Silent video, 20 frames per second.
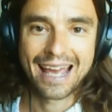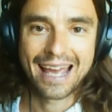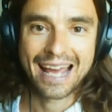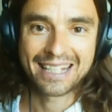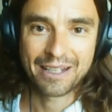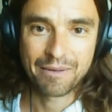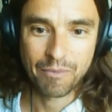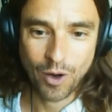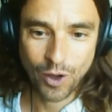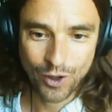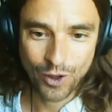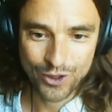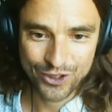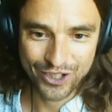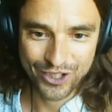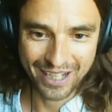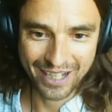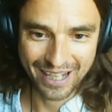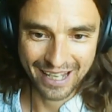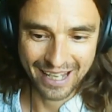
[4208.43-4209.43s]

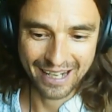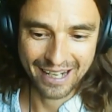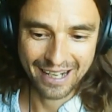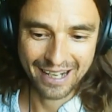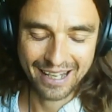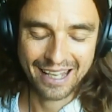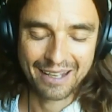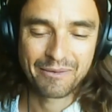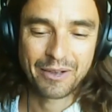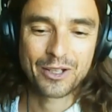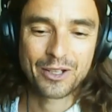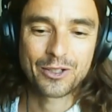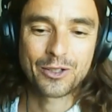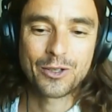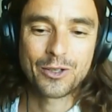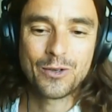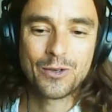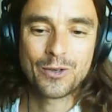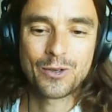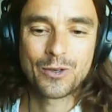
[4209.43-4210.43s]
etymology again,
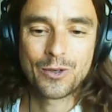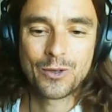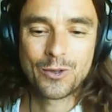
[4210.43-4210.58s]
because you